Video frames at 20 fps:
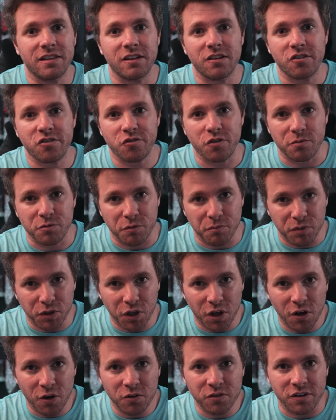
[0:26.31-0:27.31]
in the description
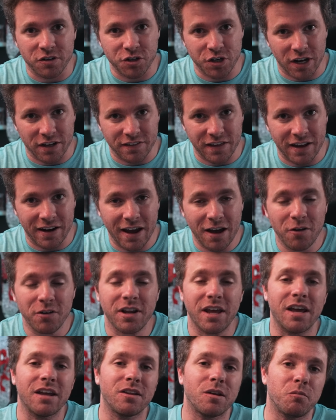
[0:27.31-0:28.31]
below to check that
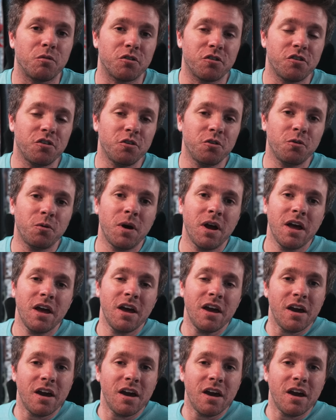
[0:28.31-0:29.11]
out. And number two,